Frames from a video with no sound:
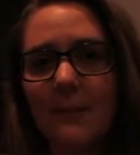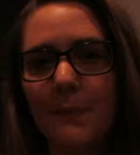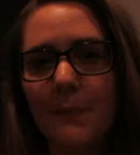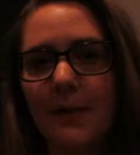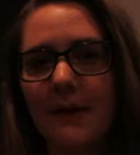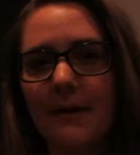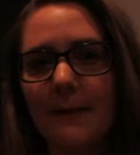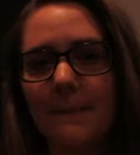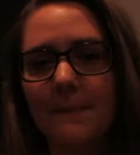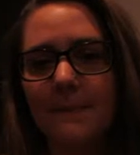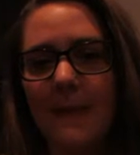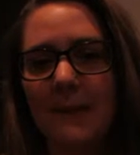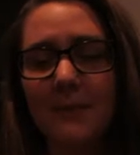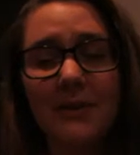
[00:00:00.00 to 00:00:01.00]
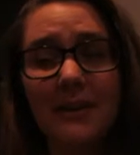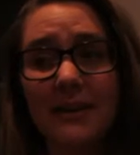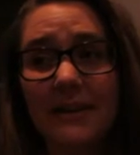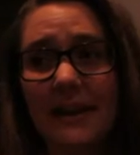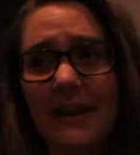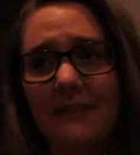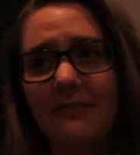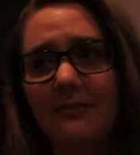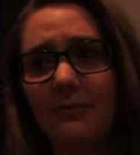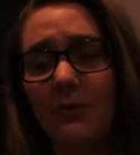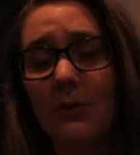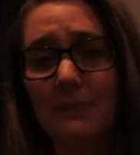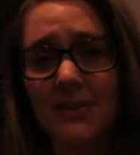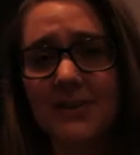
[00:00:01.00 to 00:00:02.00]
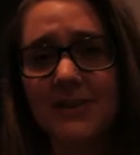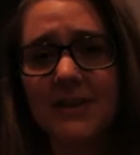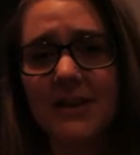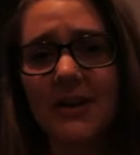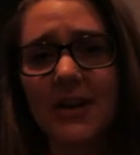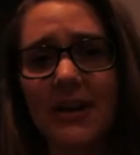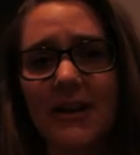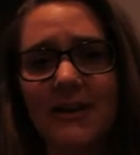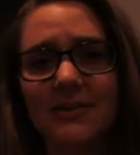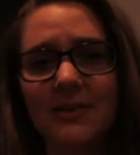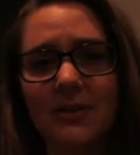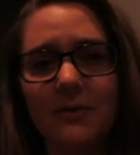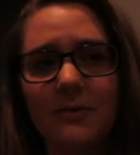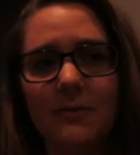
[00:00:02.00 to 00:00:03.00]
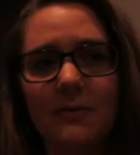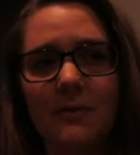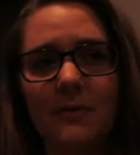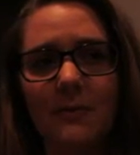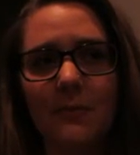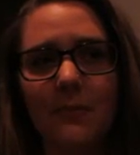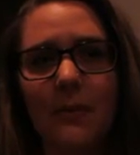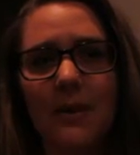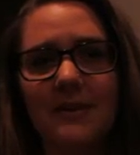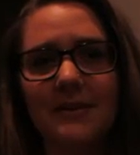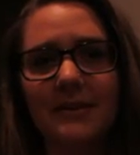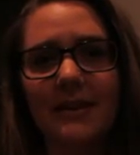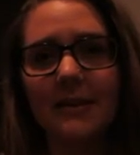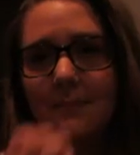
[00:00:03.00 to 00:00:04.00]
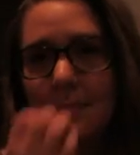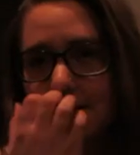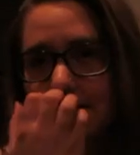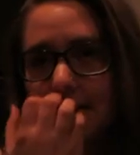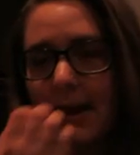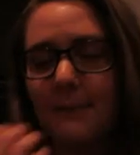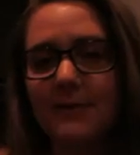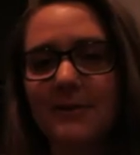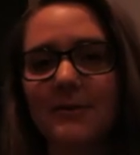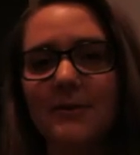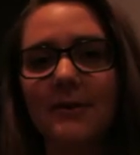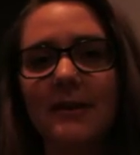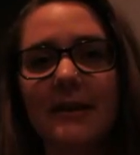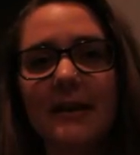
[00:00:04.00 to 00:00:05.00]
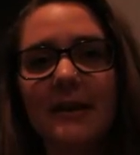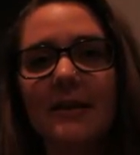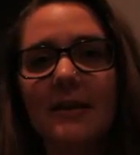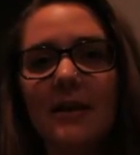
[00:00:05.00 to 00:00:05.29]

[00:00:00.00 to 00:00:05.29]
But I'm only gonna have 4 months here, and I don't want to miss an opportunity